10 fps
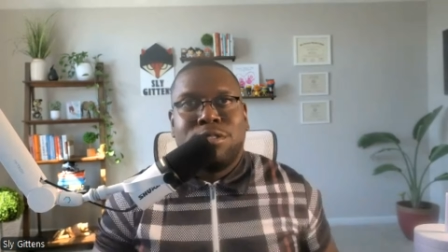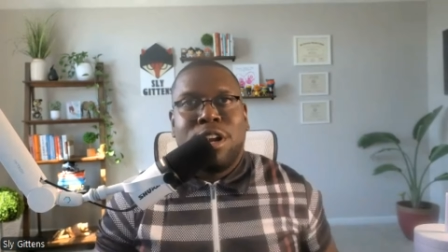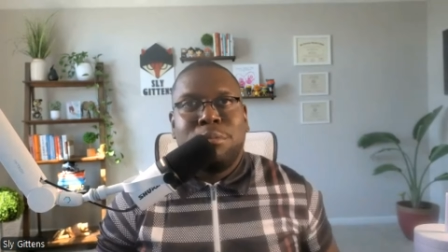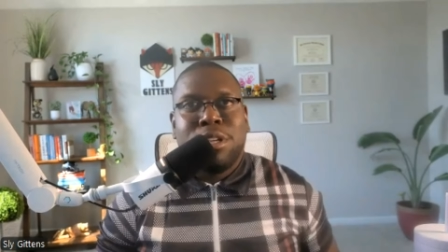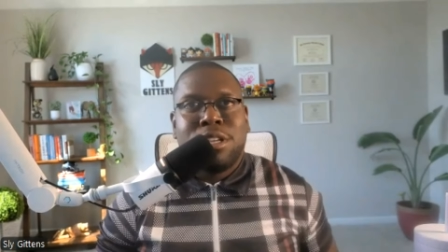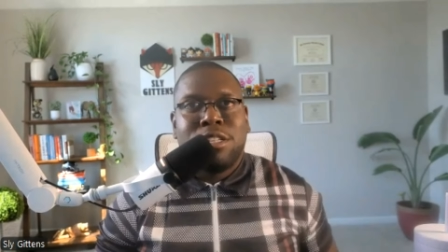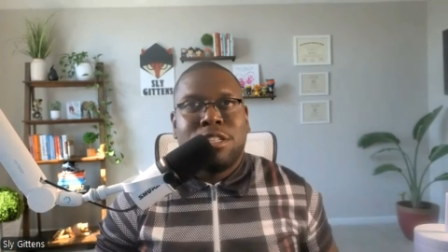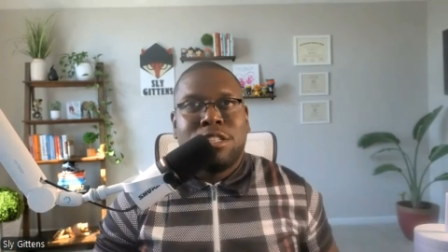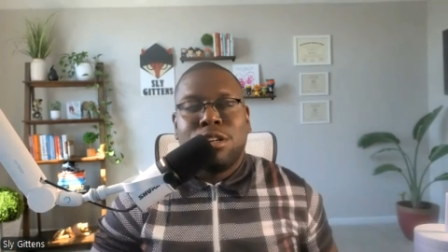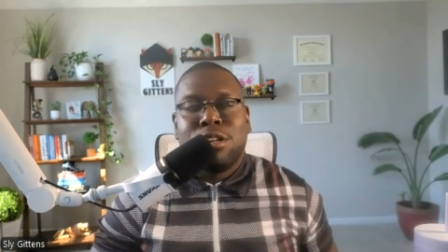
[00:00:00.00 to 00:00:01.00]
right. Because there's
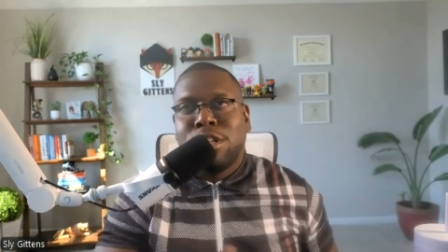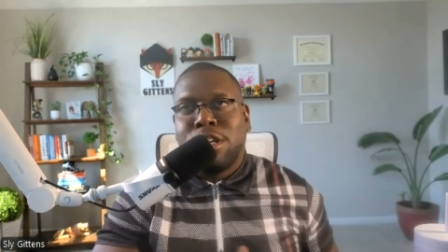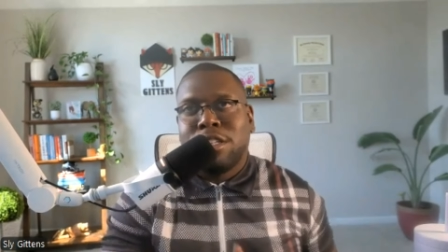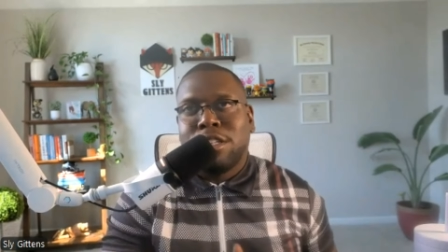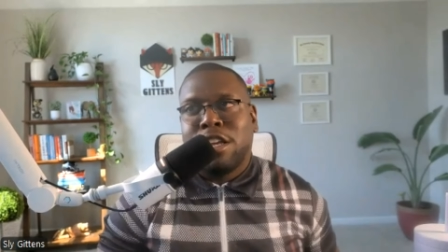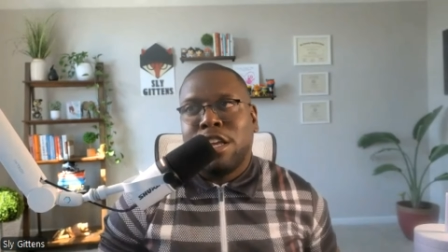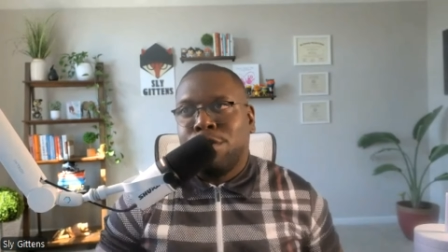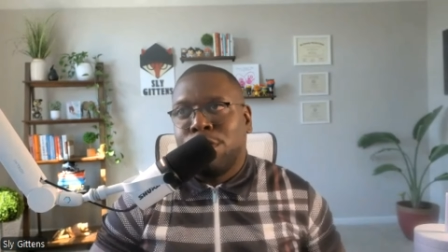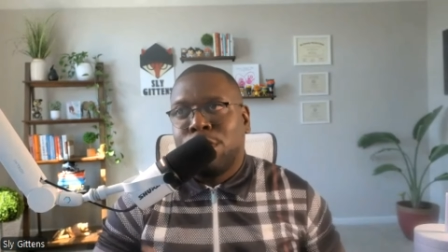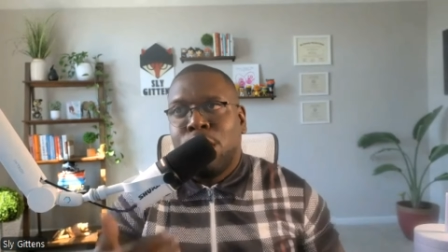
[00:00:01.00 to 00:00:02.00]
certain things, like even
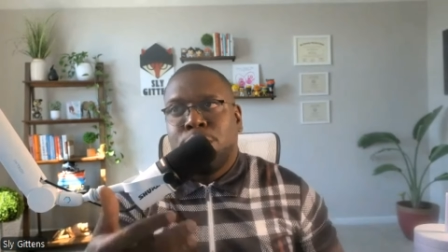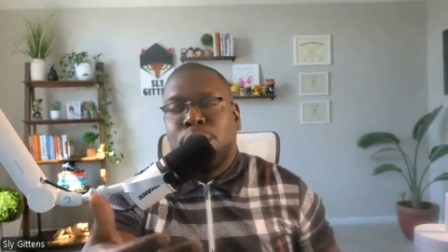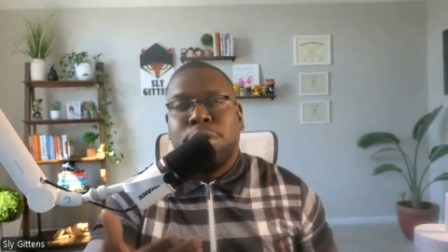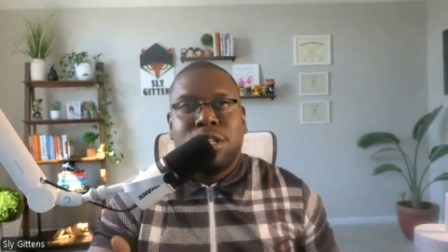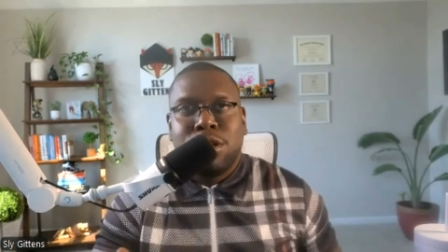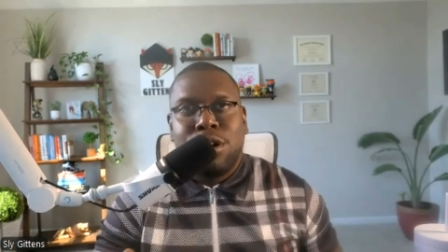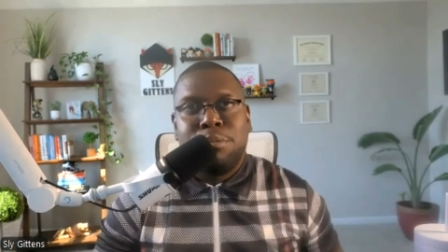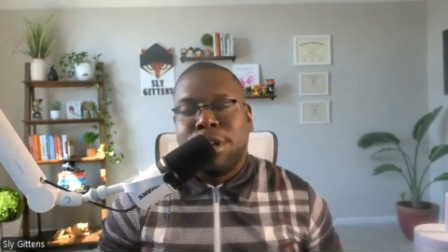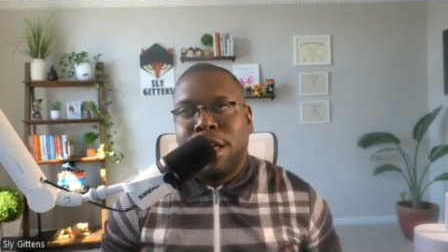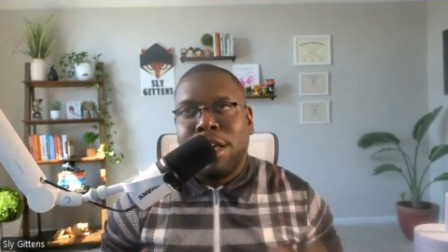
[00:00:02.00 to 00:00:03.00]
when we talk, I'm like,
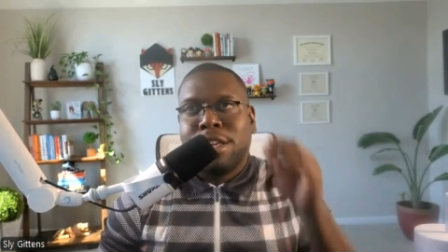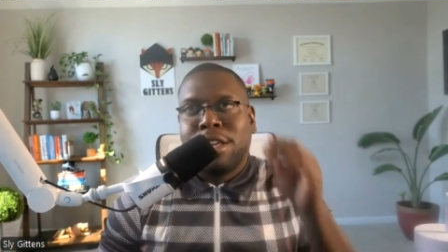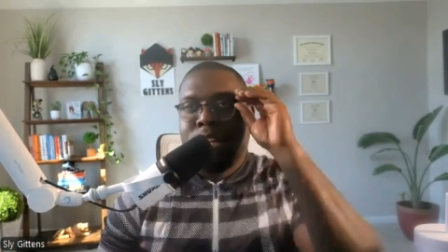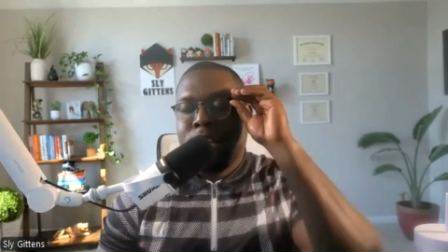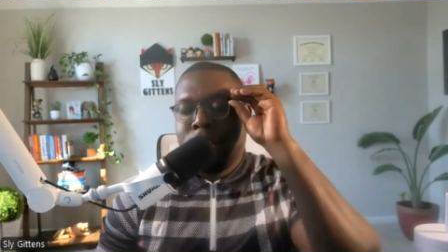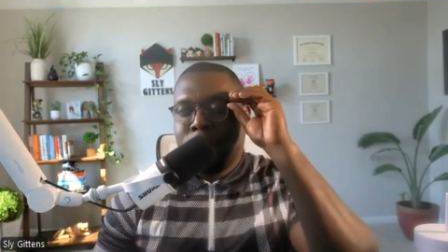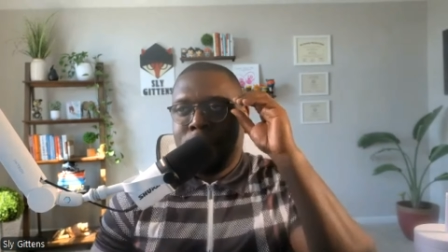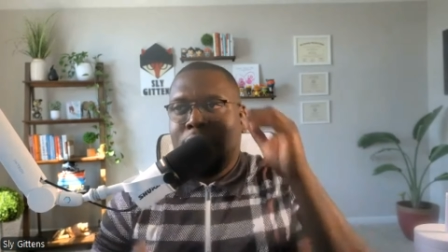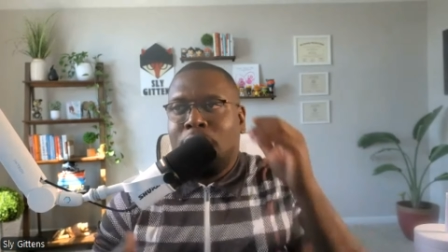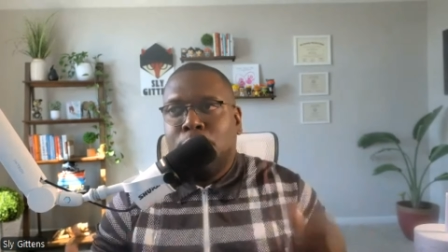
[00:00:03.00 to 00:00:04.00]
hey,
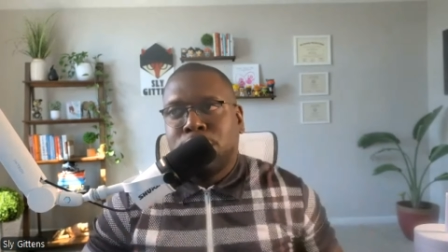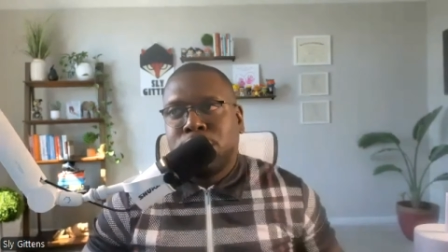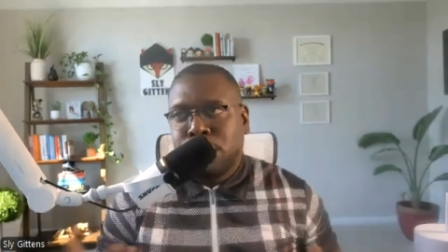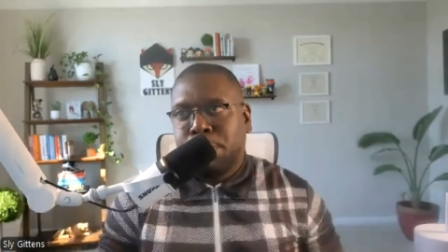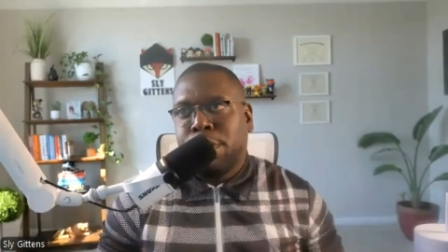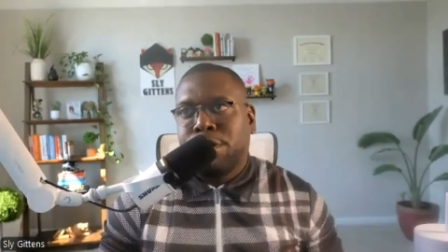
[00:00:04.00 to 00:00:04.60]
how was the experience